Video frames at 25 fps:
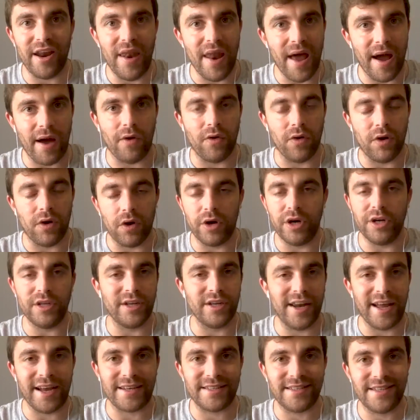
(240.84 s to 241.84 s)
now or in the
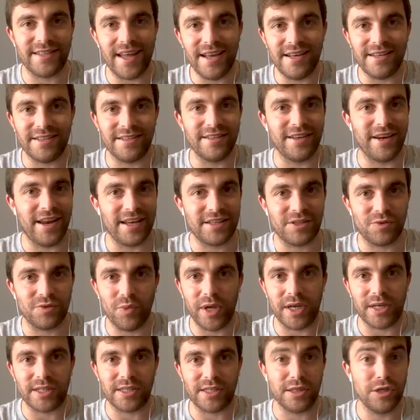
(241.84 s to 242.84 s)
next days, in the next
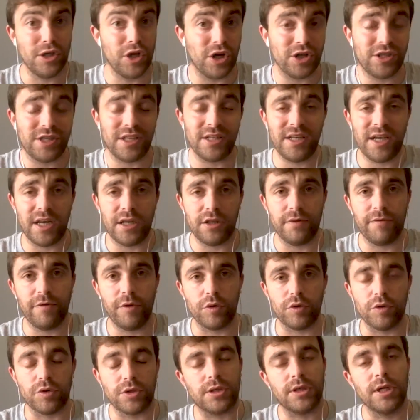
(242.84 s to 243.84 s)
weeks, not at the end of
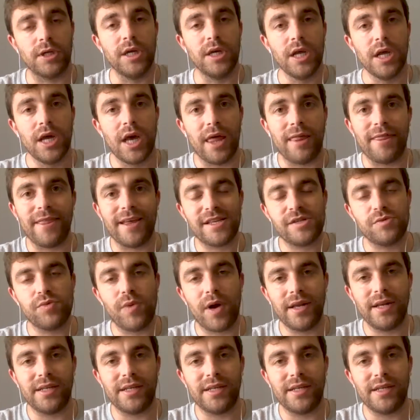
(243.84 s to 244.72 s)
August. And that's why the